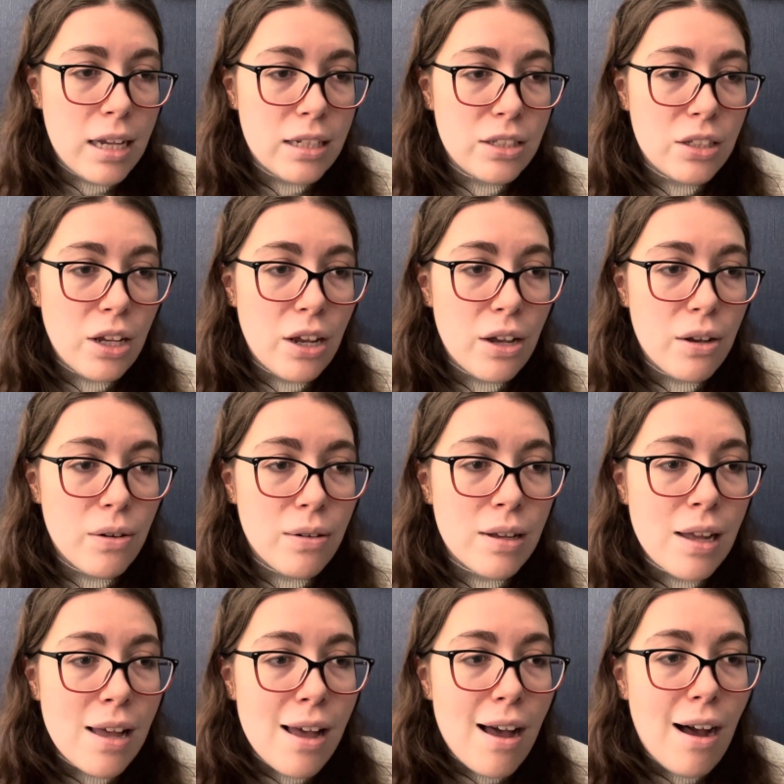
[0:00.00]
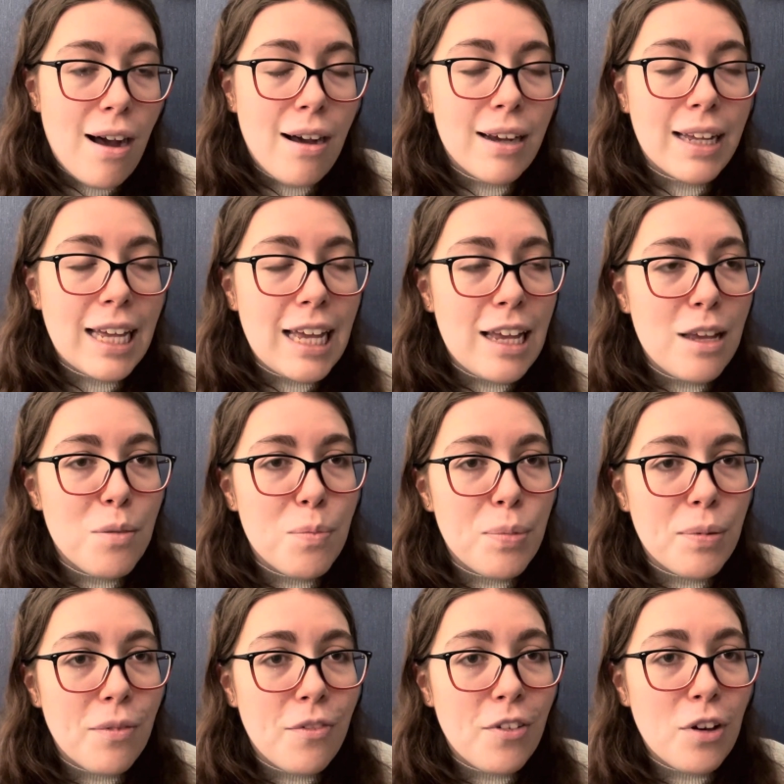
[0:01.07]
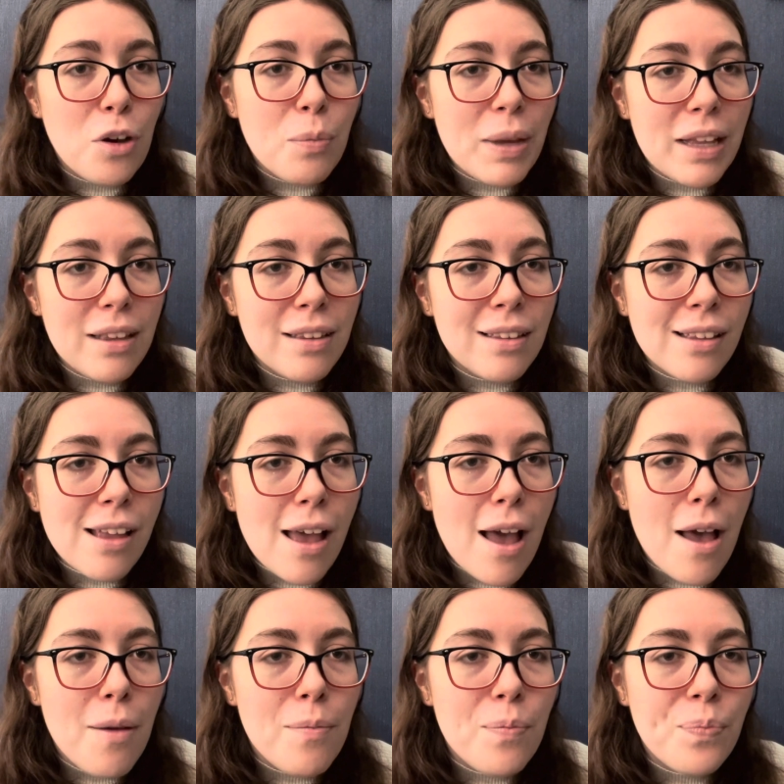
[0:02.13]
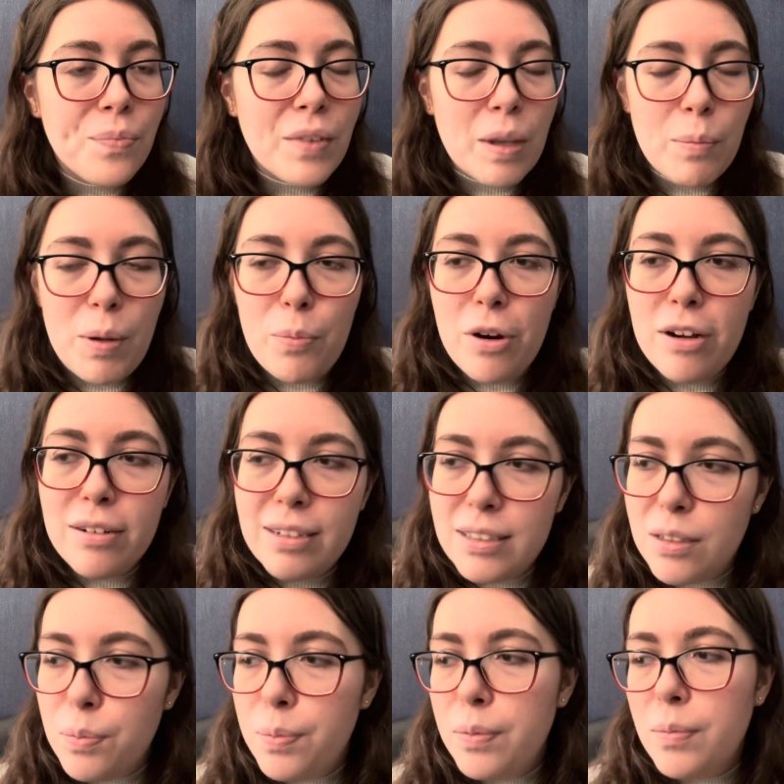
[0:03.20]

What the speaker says: So I'll keep filming my progress of